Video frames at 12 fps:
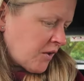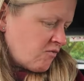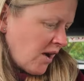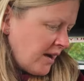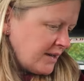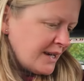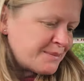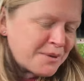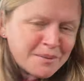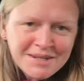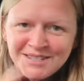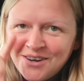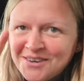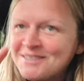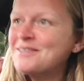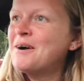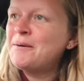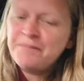Right, let's put my
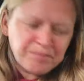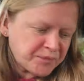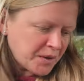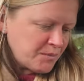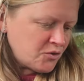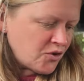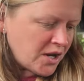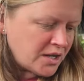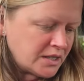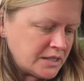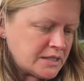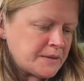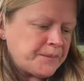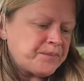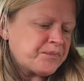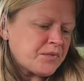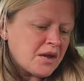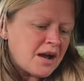socks on and my trainers.
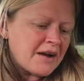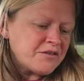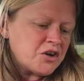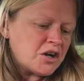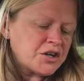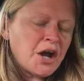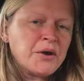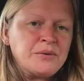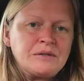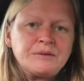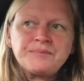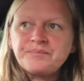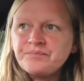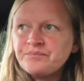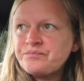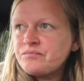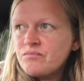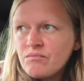I haven't got a coat.
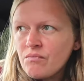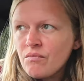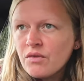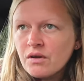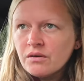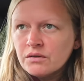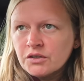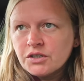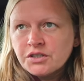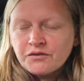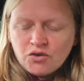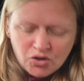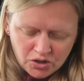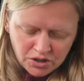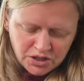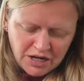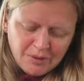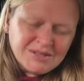Because, of
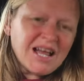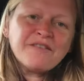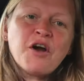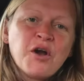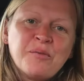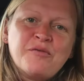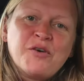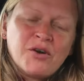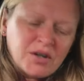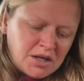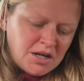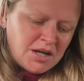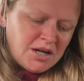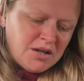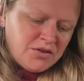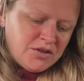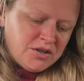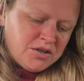course, I was ever hopeful
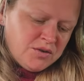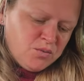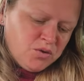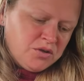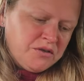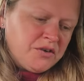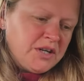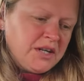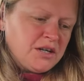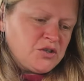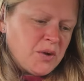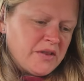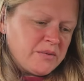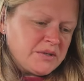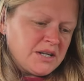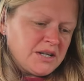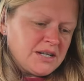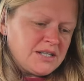that the wonderful English weather
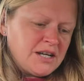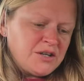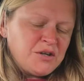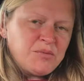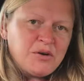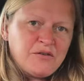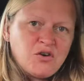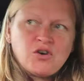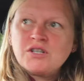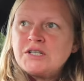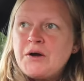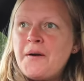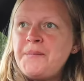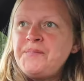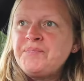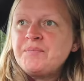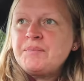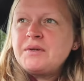was going to continue, but of course not.
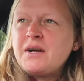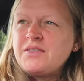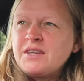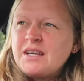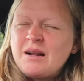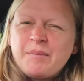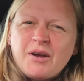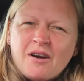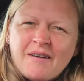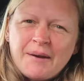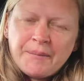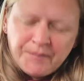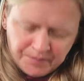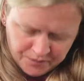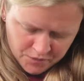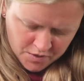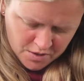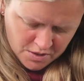I think it'll be all right.
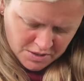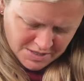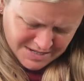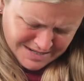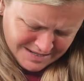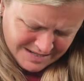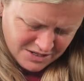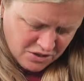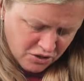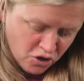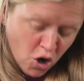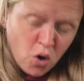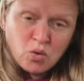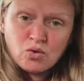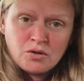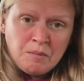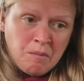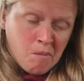It's not
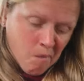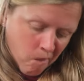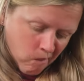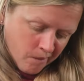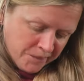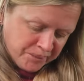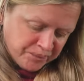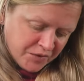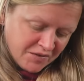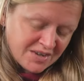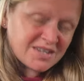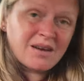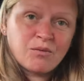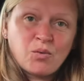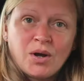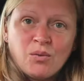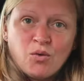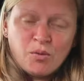cold. In fact, I'm
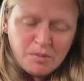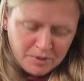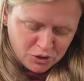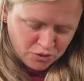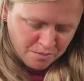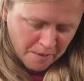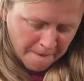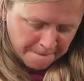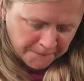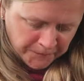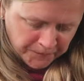quite warm in my jumper.